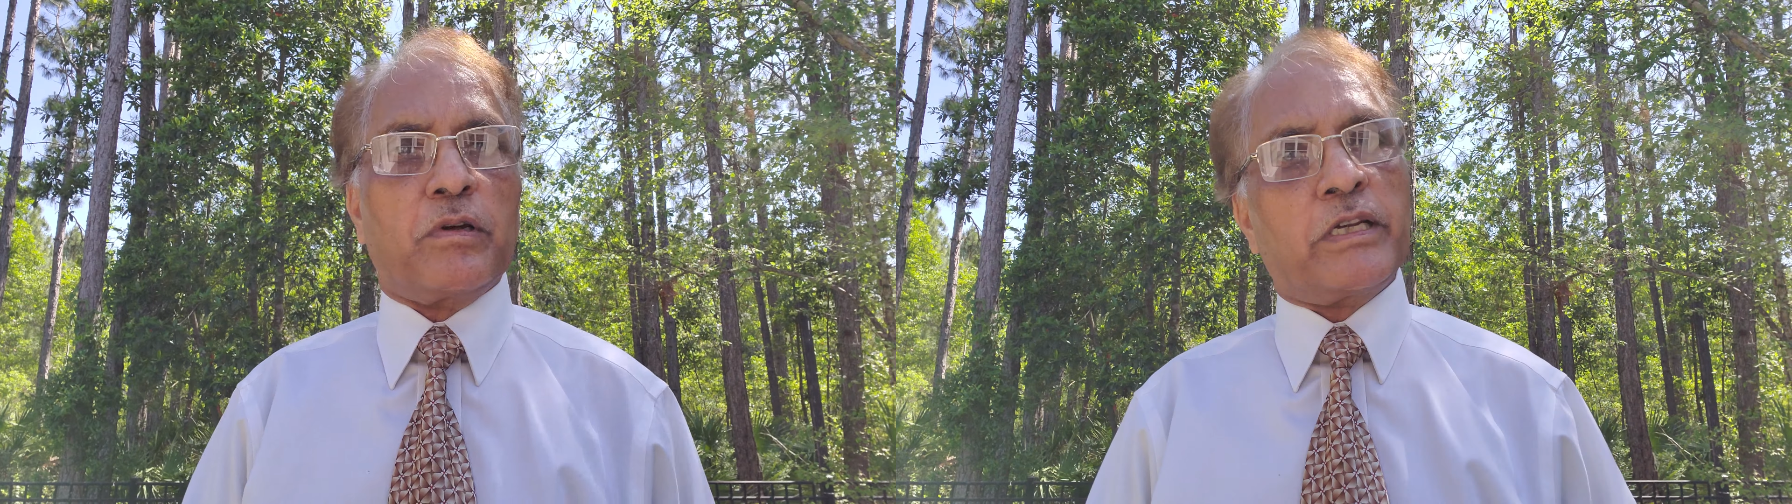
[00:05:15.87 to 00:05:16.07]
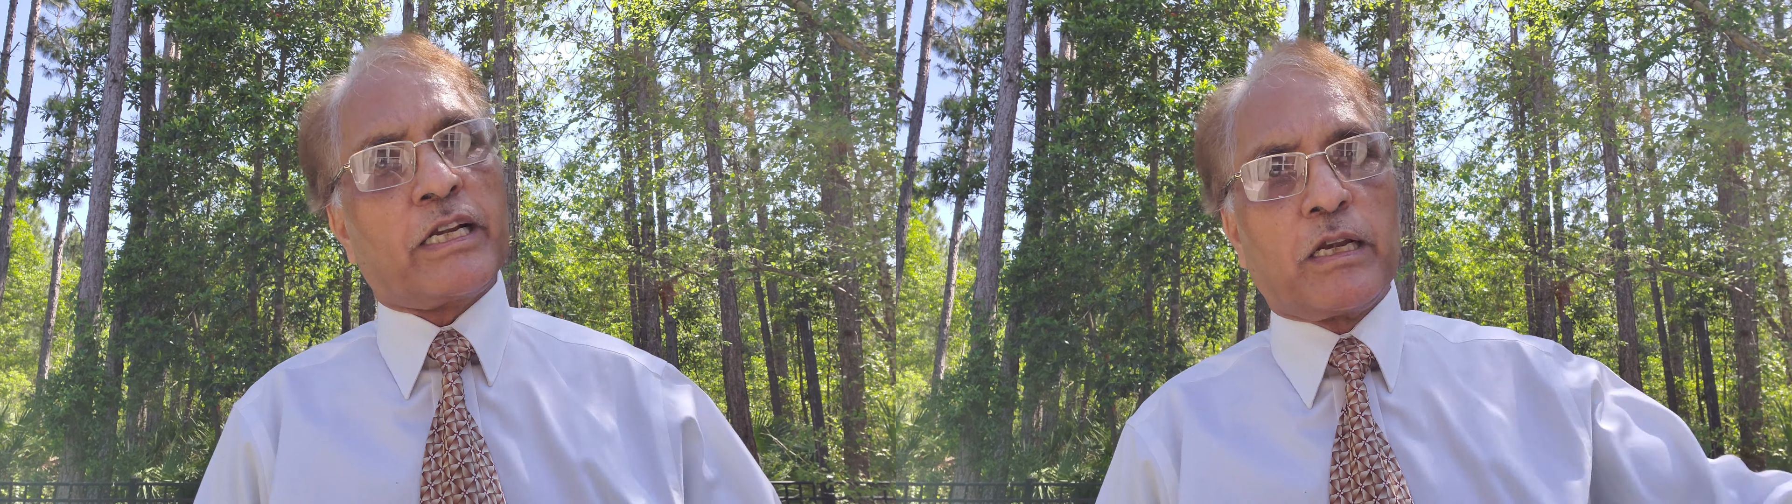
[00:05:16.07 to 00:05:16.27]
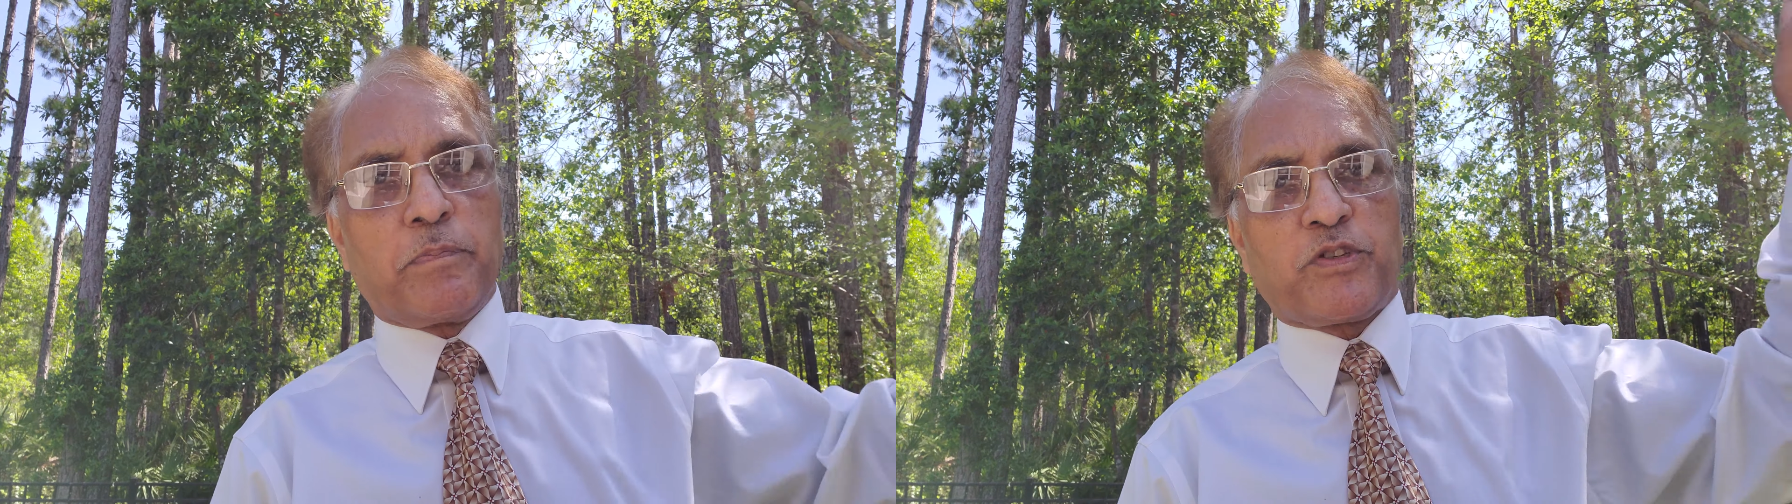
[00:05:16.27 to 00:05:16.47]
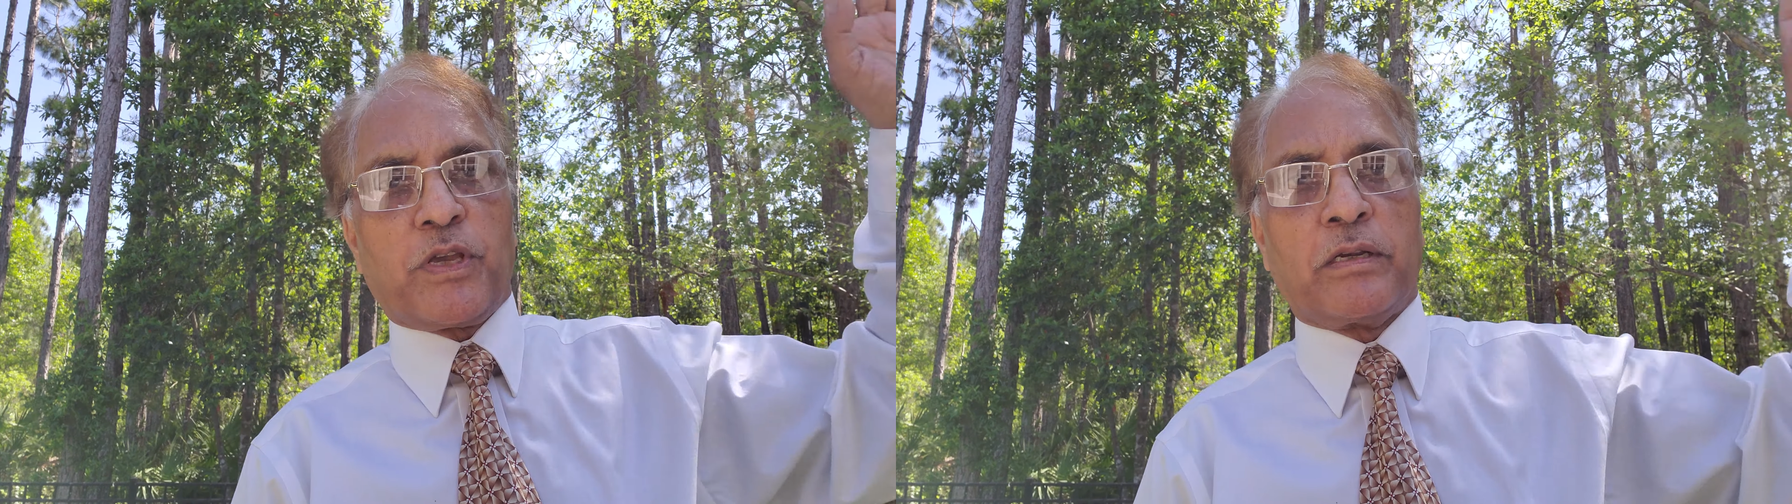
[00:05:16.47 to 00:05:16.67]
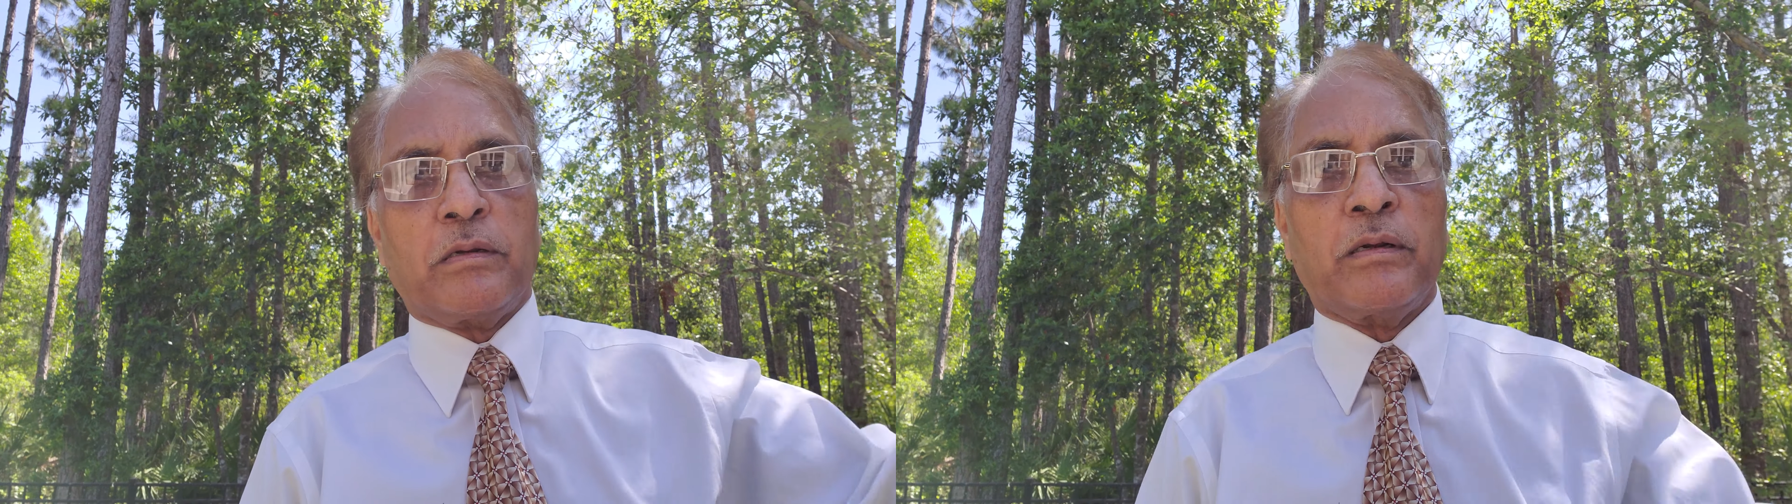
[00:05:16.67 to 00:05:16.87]
Let it be
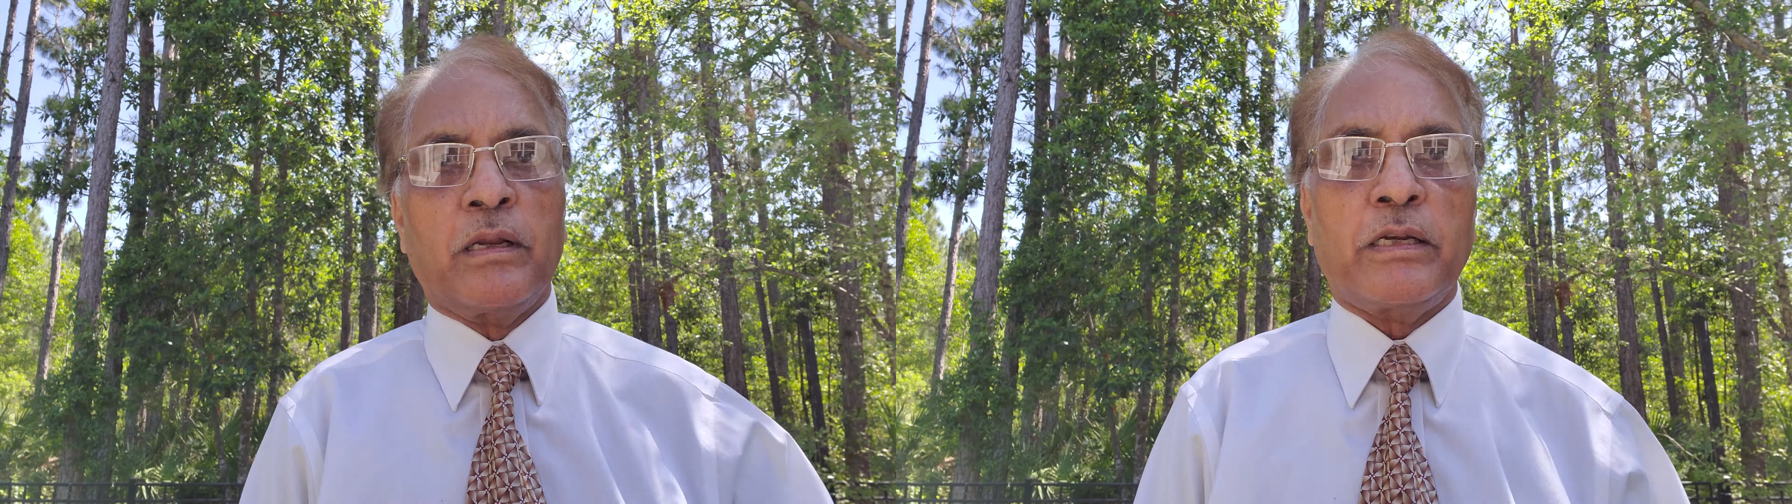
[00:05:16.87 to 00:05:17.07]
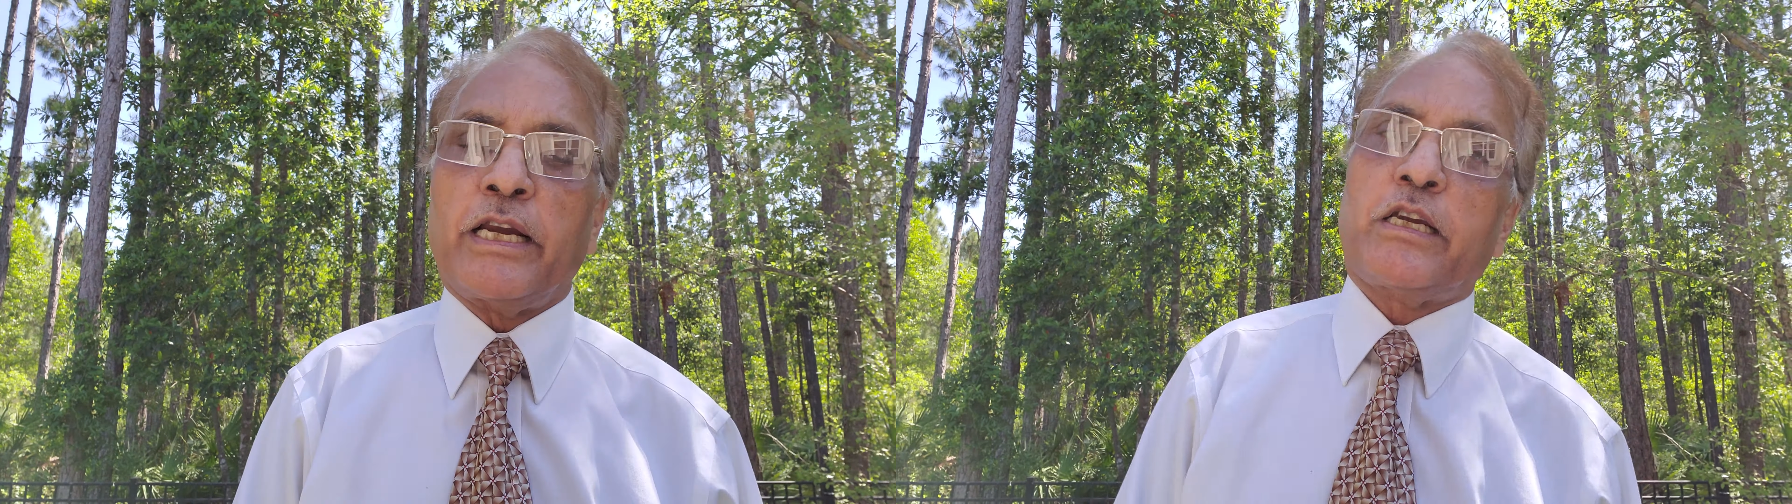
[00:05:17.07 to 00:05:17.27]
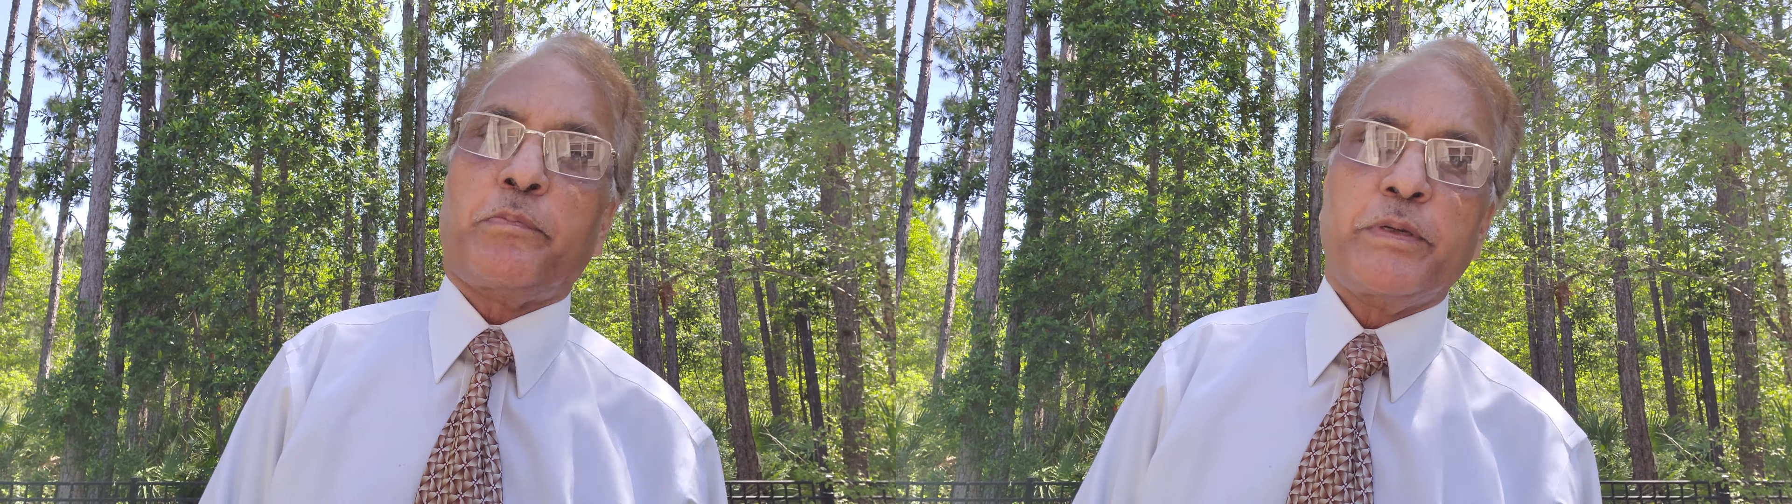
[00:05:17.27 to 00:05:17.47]
sun, let it